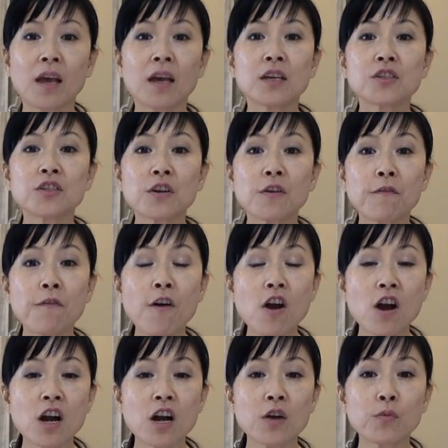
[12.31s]
So
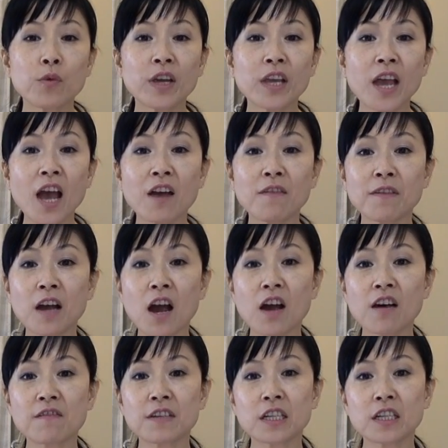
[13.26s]
far, we have
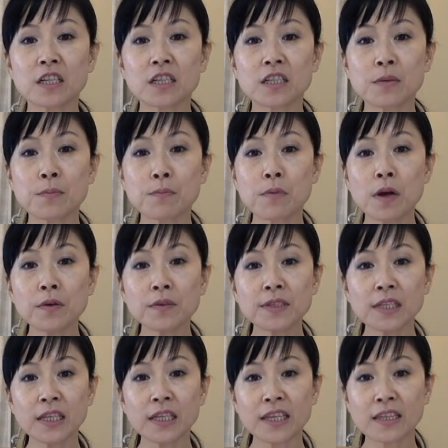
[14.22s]
covered
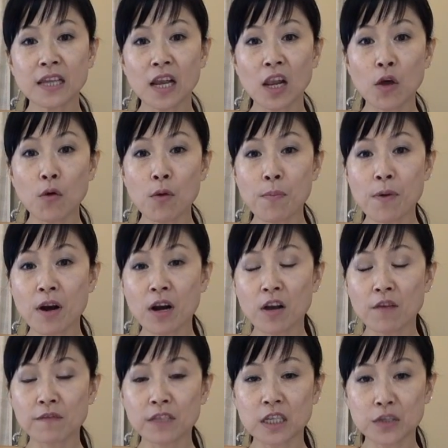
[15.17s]
mostly the lower part
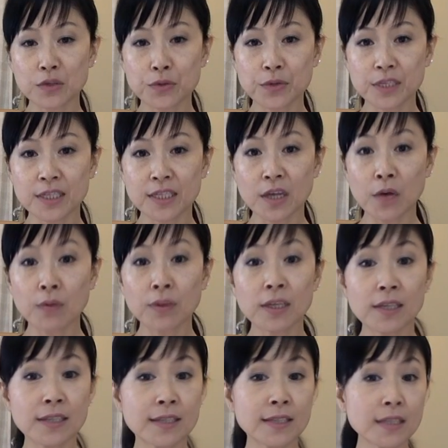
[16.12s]
of the torso,
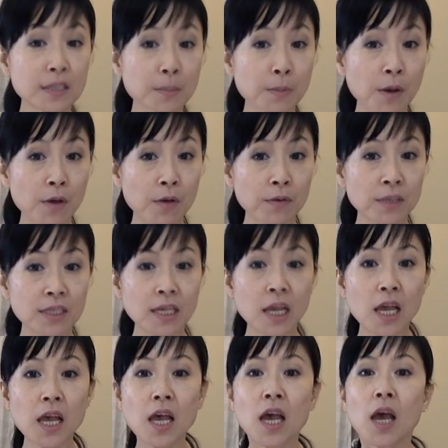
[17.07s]
the sits bones,
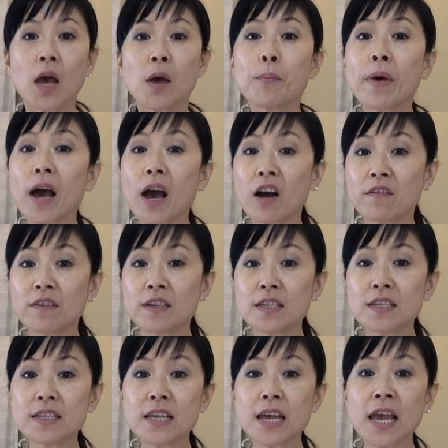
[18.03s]

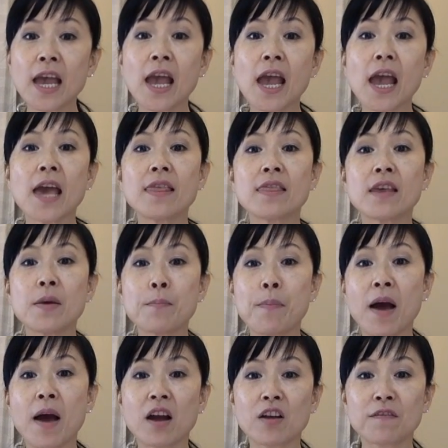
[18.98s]
pelvis, and then
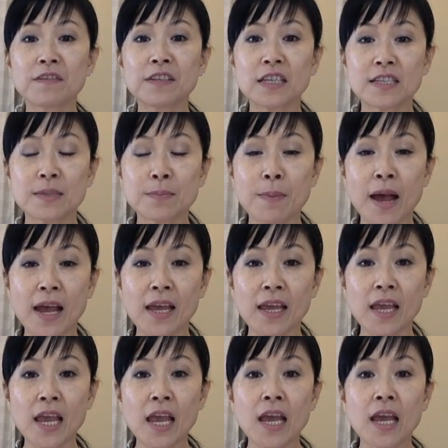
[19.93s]
part of the spine.
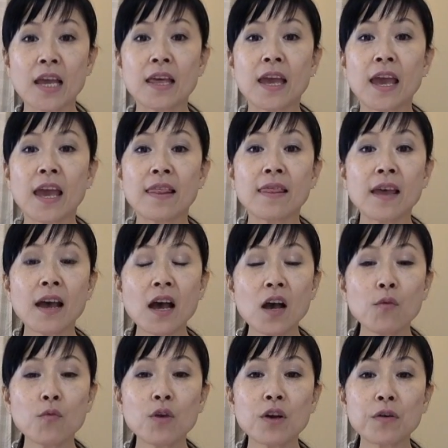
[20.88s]
And
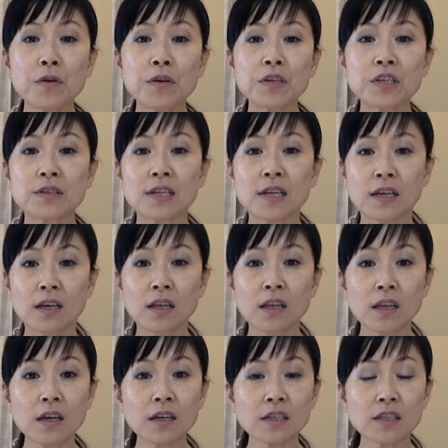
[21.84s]
now we're going to take a
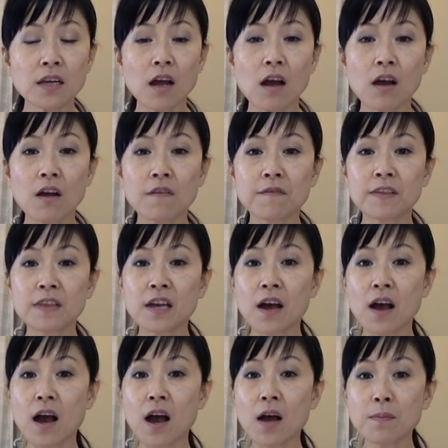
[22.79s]
look of the
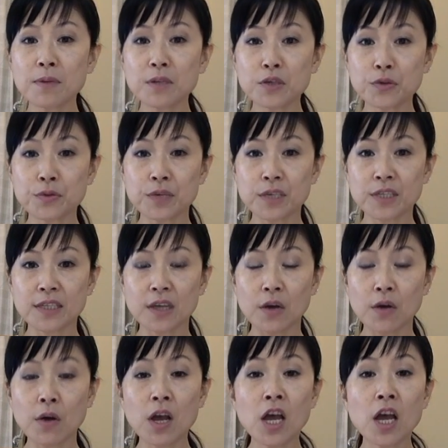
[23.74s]
upper torso,
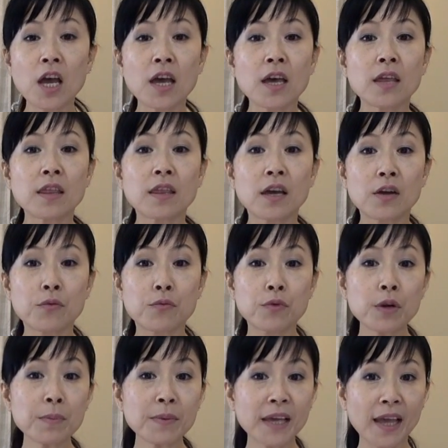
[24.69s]
the
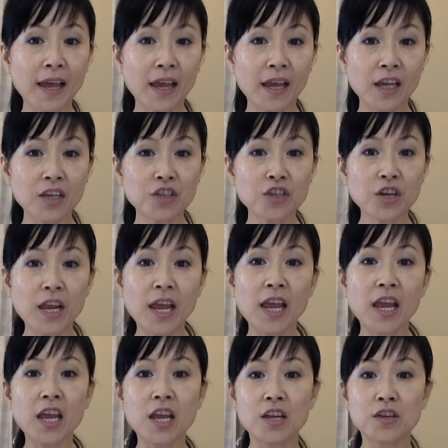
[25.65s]
rib cage
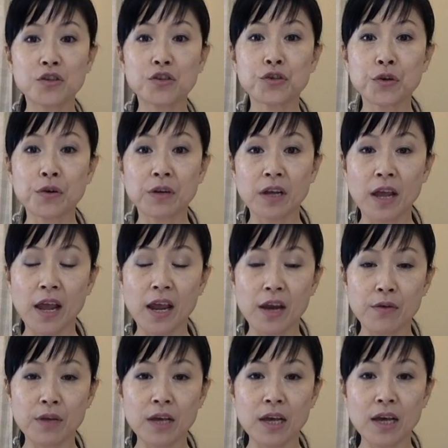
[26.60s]
and shoulder
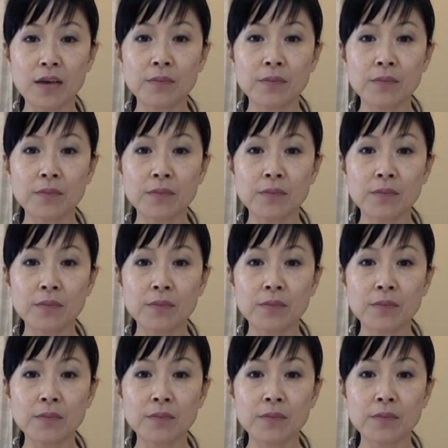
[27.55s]
area.